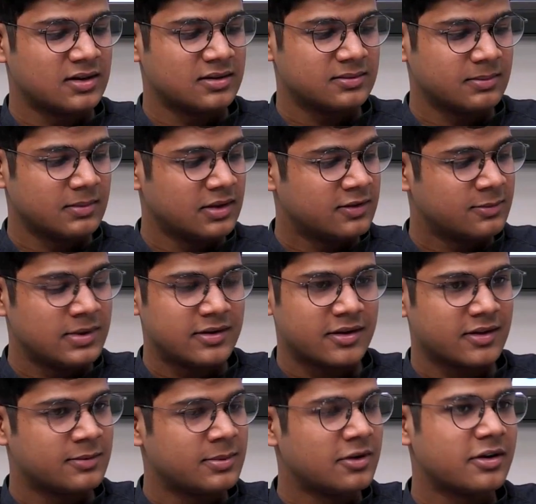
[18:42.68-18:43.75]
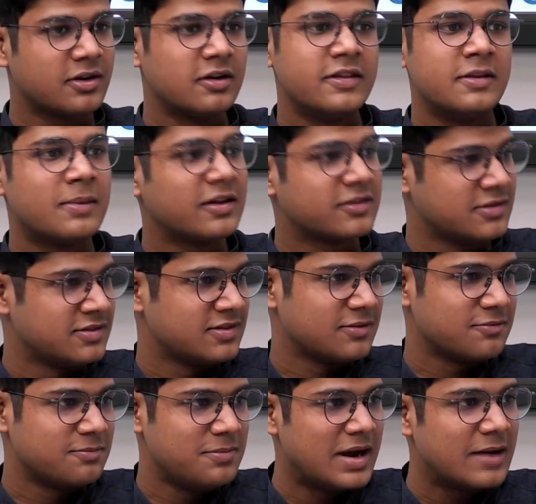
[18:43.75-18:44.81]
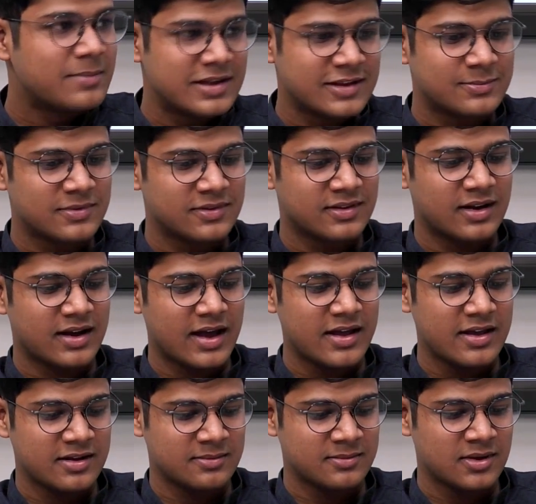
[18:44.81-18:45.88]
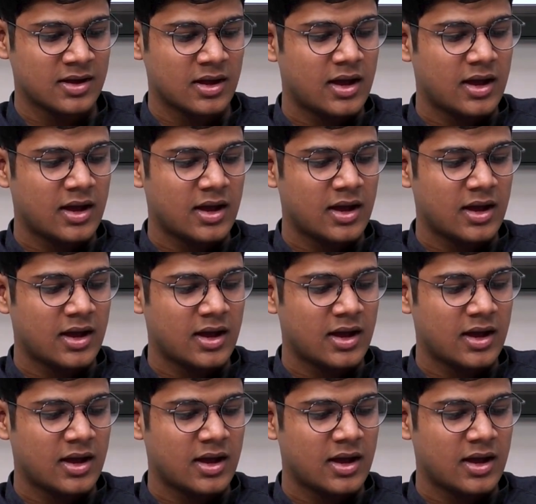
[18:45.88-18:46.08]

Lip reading: it's been on record that Masters have better placements than I am.